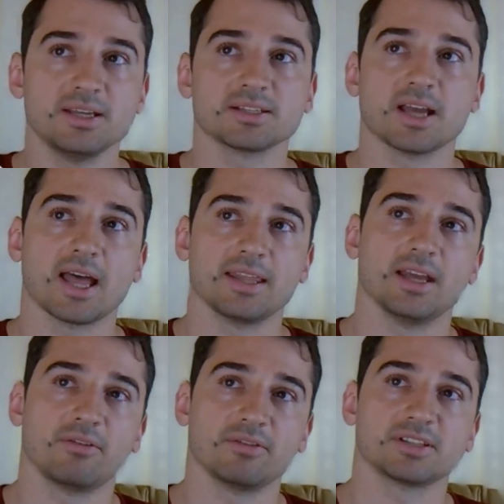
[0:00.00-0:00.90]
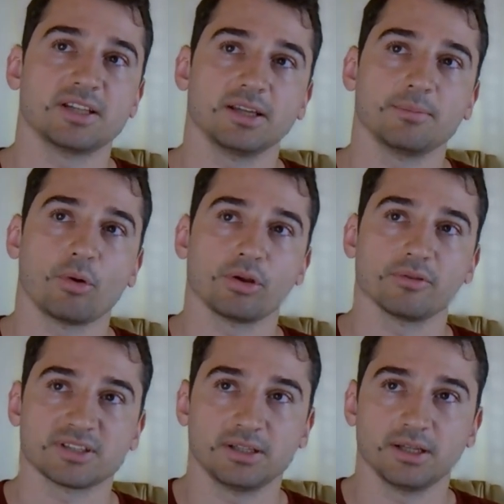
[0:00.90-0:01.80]
is at every
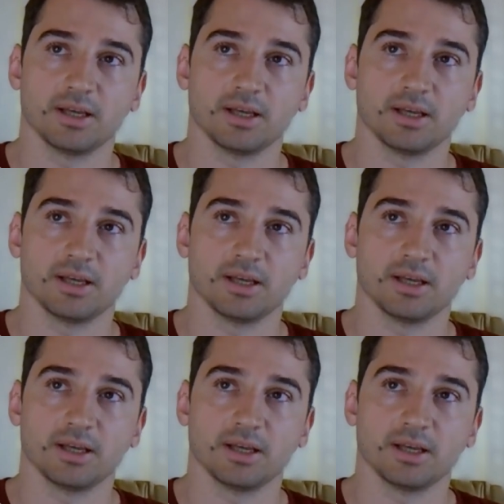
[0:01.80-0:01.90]
point of